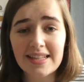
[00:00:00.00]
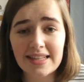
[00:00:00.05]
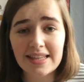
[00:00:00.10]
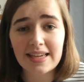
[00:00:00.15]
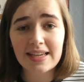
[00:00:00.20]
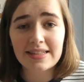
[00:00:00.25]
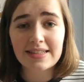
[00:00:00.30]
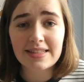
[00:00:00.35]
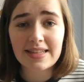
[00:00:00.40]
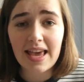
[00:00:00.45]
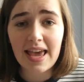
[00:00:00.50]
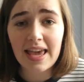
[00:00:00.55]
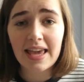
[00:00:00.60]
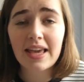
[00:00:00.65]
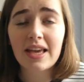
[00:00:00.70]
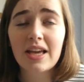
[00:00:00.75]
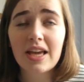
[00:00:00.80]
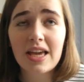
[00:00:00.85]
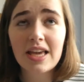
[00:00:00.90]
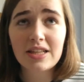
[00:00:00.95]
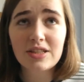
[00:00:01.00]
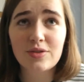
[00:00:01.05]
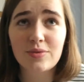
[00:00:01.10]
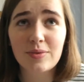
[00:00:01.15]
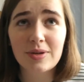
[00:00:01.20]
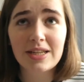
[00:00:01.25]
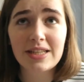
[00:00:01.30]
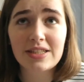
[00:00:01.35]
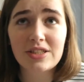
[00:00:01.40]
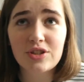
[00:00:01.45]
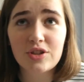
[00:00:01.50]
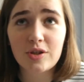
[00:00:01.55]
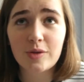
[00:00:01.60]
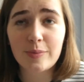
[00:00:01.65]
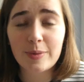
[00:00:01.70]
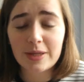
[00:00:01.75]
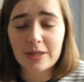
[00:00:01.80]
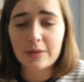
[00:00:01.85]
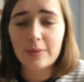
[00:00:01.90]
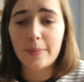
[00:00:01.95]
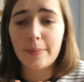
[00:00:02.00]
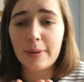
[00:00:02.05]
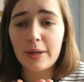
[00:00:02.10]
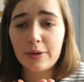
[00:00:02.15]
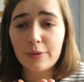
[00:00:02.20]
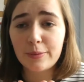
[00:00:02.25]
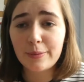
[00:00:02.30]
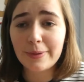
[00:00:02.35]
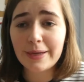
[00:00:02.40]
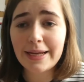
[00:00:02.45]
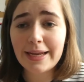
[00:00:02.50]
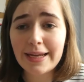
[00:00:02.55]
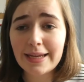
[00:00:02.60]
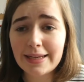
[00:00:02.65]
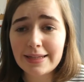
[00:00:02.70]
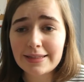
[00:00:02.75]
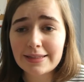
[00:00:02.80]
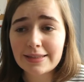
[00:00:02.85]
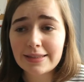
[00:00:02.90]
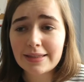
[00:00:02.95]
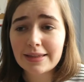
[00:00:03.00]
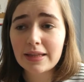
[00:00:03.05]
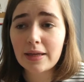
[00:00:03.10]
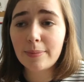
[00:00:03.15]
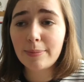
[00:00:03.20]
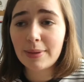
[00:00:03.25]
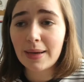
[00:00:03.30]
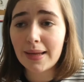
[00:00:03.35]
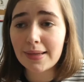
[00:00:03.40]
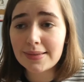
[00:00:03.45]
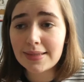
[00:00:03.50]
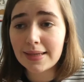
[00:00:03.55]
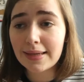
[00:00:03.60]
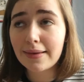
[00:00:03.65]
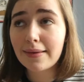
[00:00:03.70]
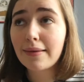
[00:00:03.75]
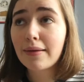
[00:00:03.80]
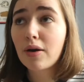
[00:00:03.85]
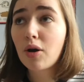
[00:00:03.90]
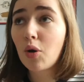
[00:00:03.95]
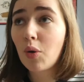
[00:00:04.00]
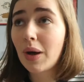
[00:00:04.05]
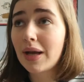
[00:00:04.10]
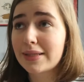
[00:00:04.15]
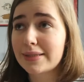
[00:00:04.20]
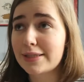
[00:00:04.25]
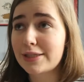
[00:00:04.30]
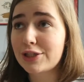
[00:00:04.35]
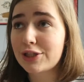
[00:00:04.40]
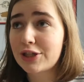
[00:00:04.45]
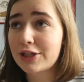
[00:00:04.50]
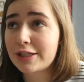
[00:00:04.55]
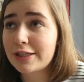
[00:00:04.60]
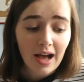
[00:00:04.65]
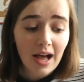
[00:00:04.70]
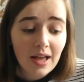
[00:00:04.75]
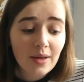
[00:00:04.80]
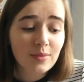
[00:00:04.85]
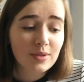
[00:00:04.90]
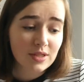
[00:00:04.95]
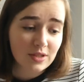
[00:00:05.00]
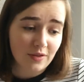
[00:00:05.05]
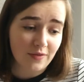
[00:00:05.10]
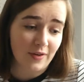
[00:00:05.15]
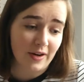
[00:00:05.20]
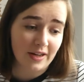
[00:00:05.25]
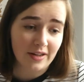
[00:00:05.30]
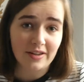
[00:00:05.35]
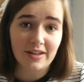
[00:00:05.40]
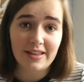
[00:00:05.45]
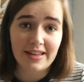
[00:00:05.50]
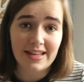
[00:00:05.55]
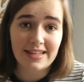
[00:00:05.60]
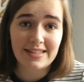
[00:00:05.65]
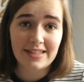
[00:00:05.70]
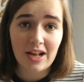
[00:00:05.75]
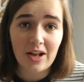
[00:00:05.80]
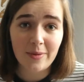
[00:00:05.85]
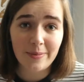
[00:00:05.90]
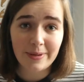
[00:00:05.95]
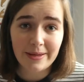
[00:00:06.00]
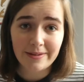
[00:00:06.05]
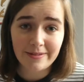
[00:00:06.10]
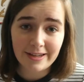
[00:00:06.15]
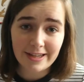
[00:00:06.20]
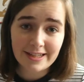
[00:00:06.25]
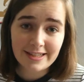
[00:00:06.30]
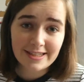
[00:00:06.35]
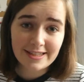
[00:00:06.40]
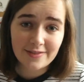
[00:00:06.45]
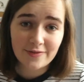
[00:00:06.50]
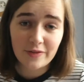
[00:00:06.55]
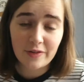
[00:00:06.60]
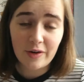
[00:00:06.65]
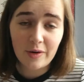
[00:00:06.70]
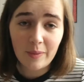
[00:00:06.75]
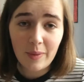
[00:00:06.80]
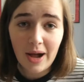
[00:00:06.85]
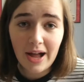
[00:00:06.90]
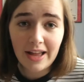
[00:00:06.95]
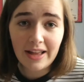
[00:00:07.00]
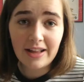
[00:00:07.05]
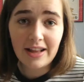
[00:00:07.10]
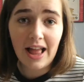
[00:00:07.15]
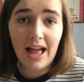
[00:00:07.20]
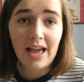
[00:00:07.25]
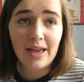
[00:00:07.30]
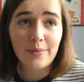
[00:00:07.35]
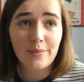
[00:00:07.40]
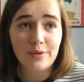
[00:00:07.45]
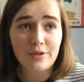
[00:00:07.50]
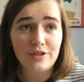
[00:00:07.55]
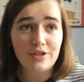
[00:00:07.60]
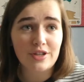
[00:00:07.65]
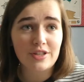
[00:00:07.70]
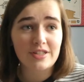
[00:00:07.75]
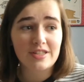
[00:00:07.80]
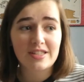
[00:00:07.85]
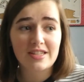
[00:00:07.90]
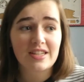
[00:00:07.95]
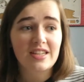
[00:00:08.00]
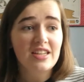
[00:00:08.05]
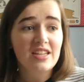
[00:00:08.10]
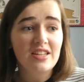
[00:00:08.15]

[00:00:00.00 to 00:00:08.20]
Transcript: thing I'd say, it's really stupid, but read the bloody question. I was not very good at this, I'll be honest. For a while, I would just